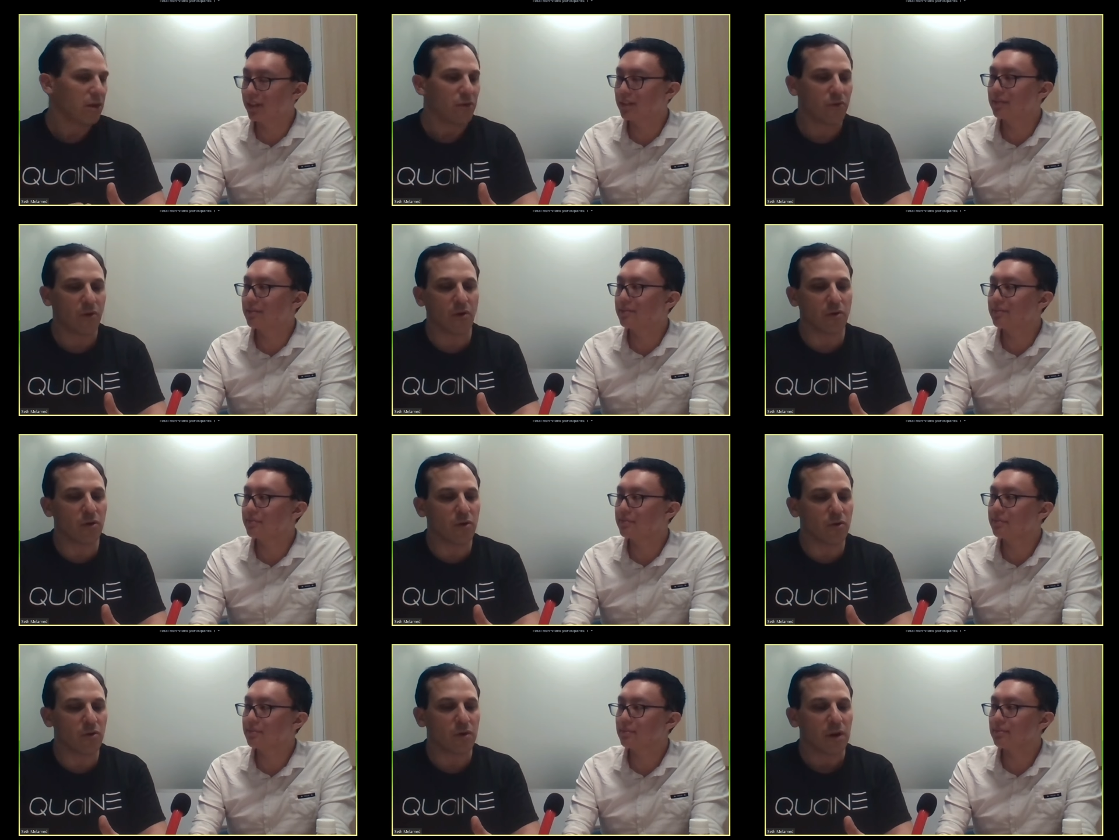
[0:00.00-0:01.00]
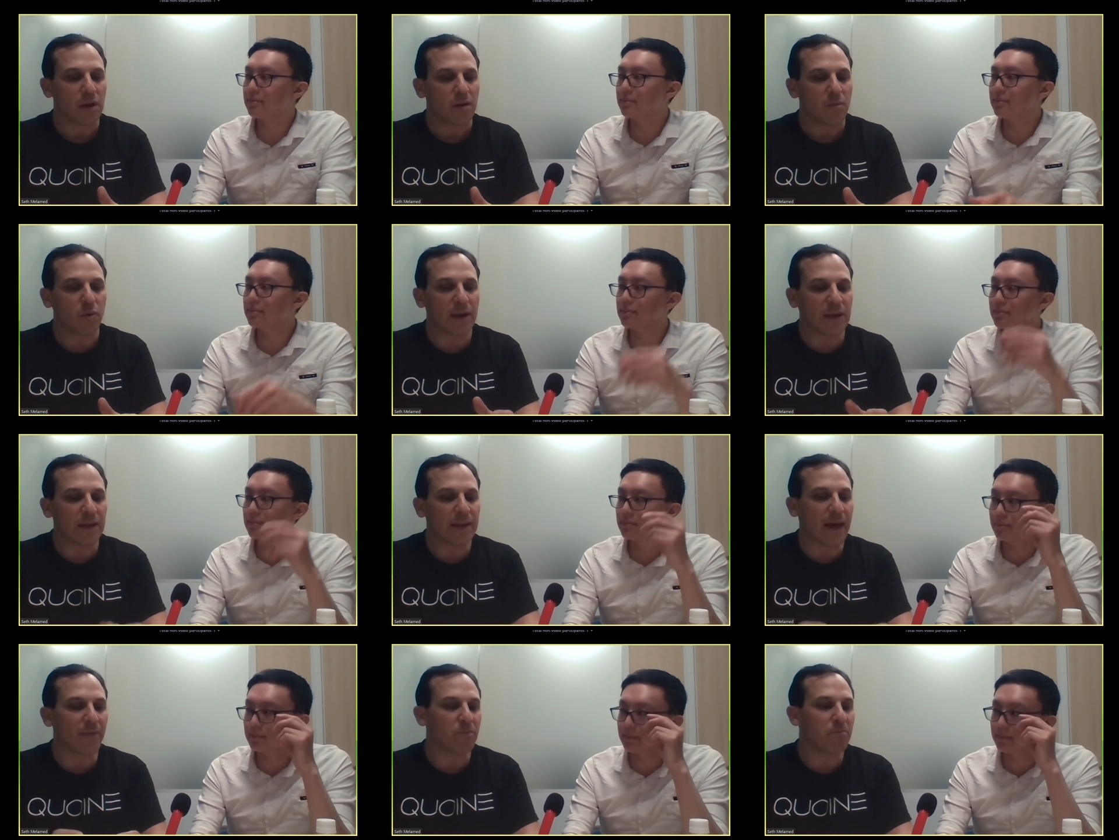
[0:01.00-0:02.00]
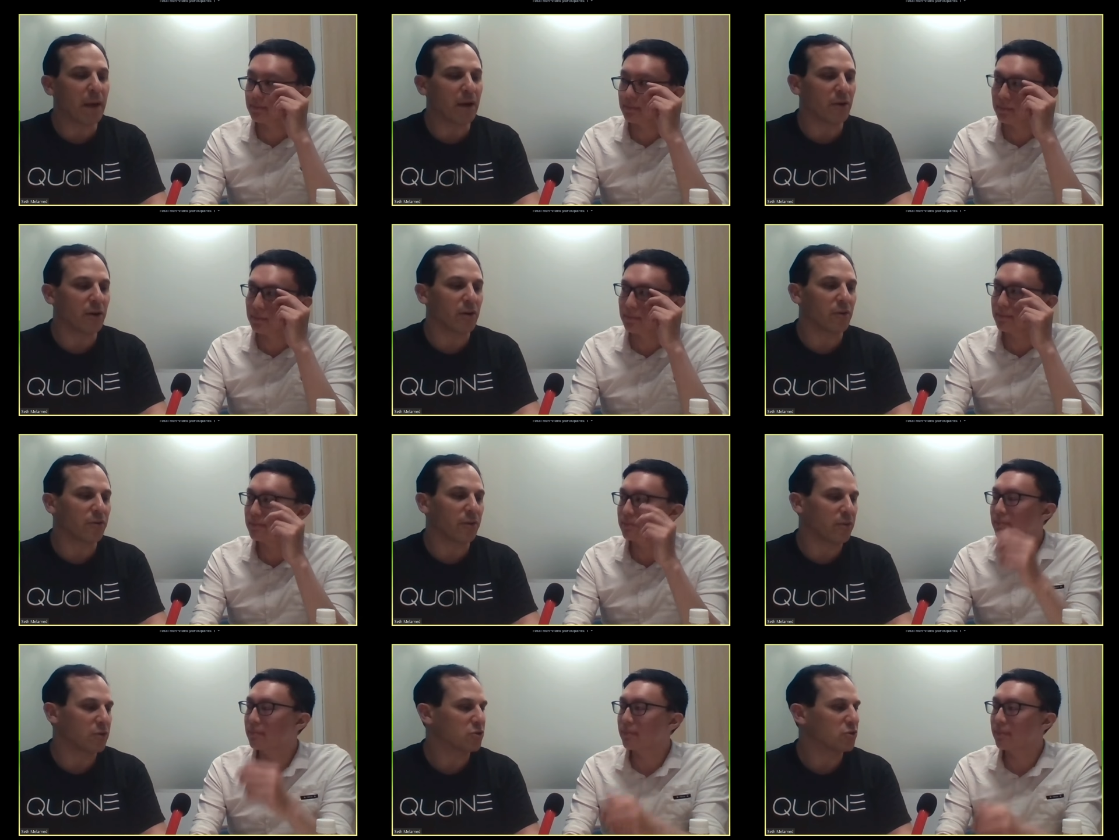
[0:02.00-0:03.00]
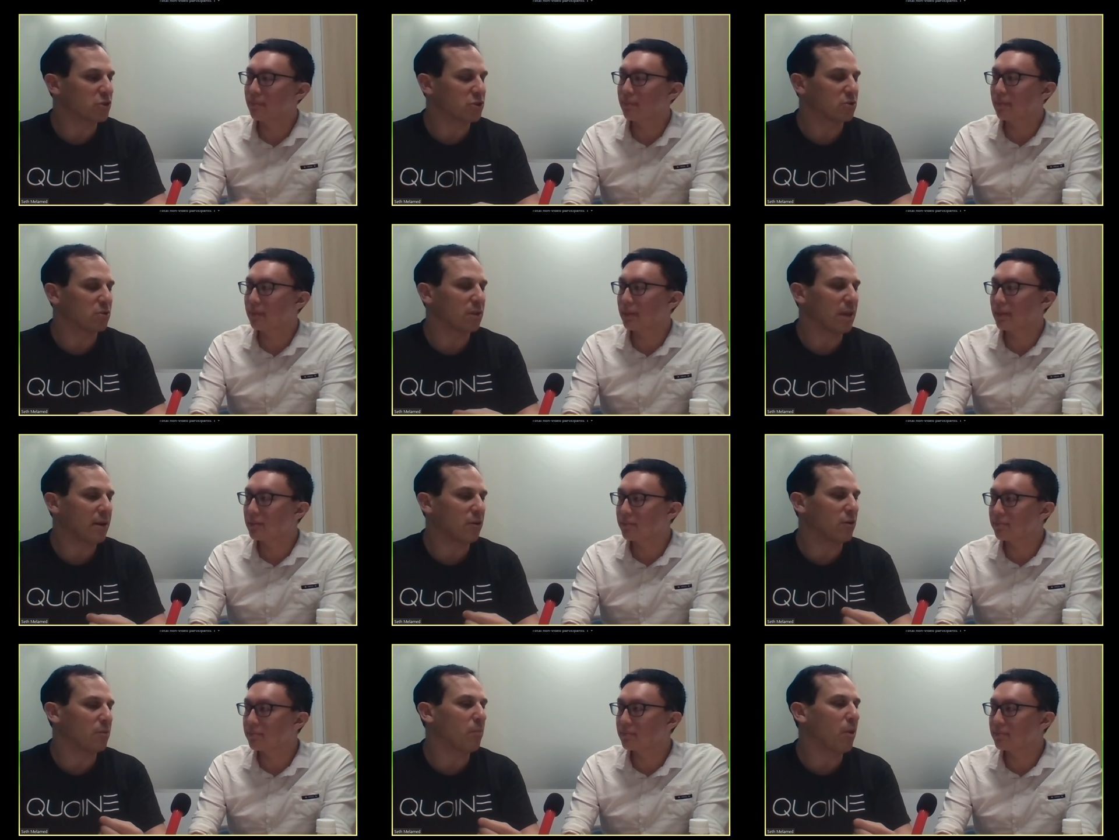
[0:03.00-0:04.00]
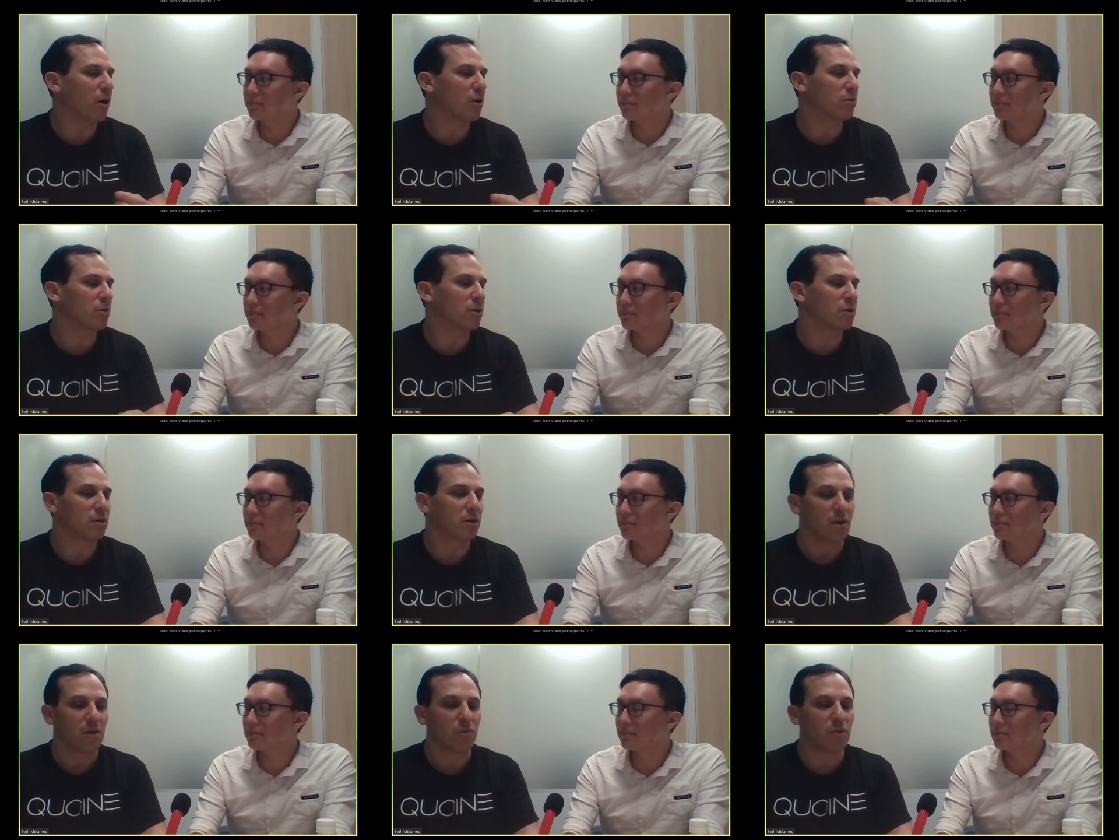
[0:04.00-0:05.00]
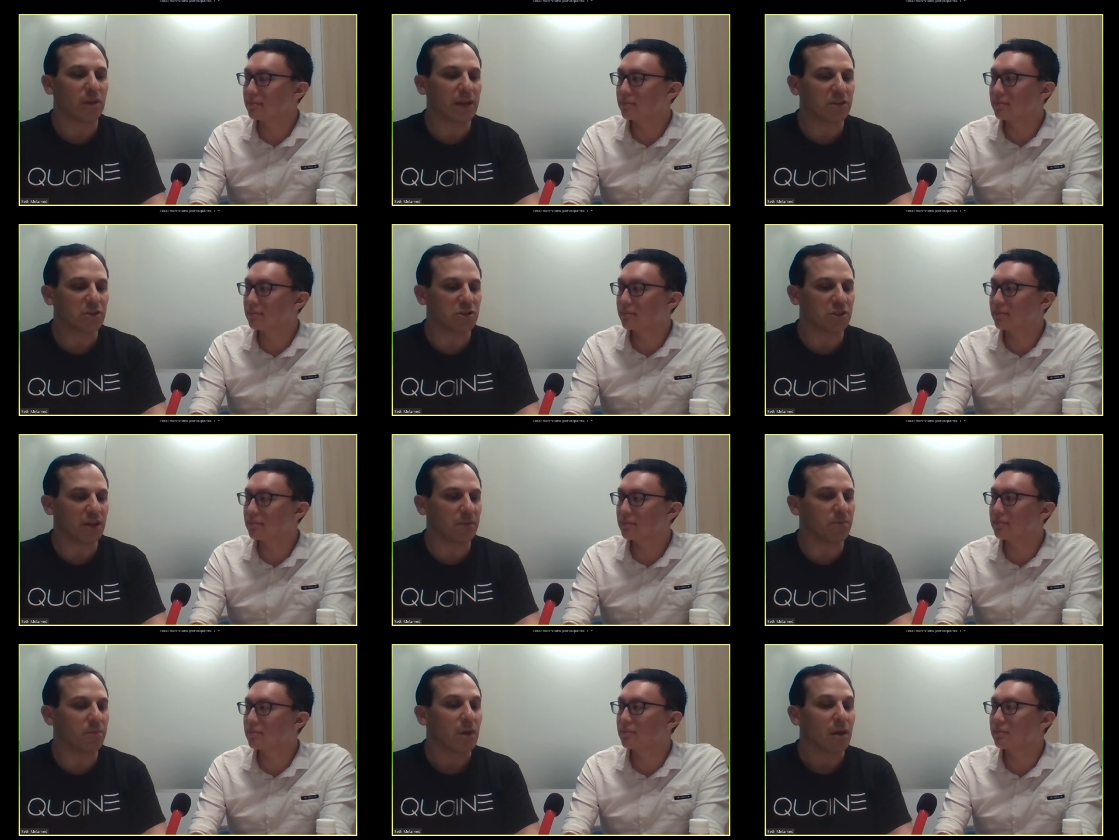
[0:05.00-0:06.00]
Speaker 1: So you're breaking down the barriers of the traditional lender and borrower relationship